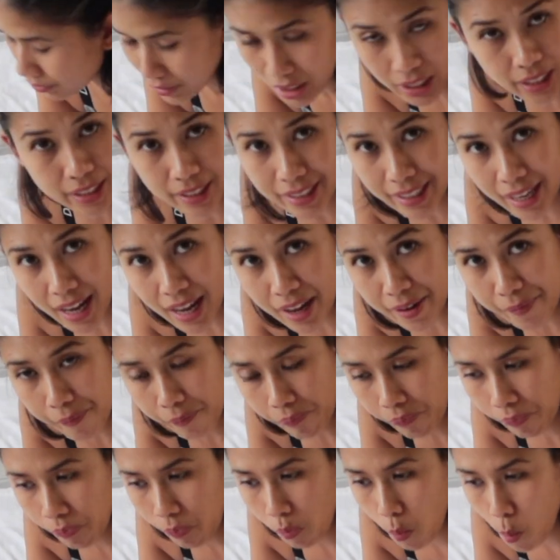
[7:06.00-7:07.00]
and yeah,
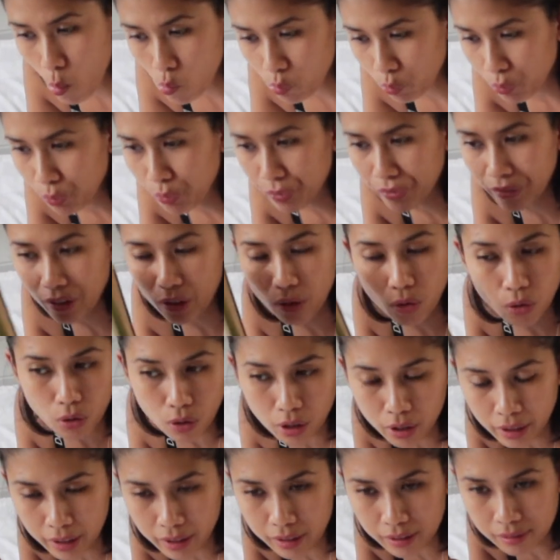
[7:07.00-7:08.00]

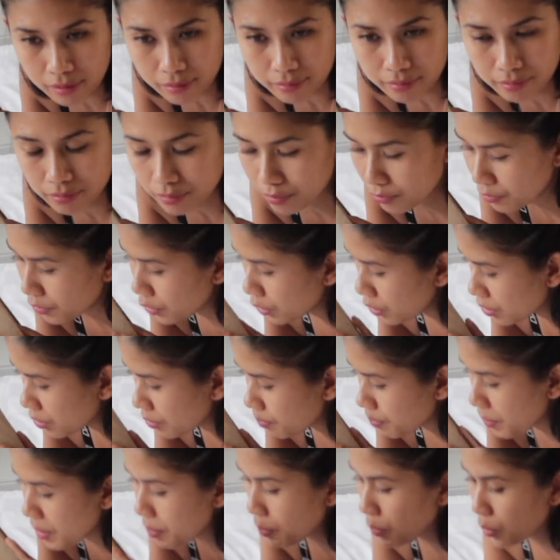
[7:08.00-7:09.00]
or for
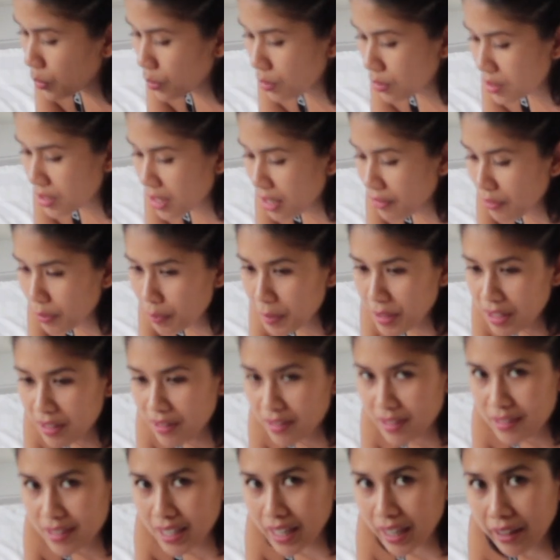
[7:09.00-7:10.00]
people who's never been in
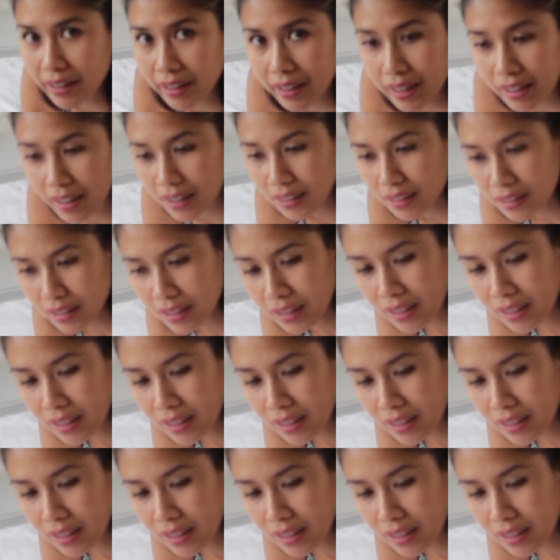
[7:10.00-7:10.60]
this area.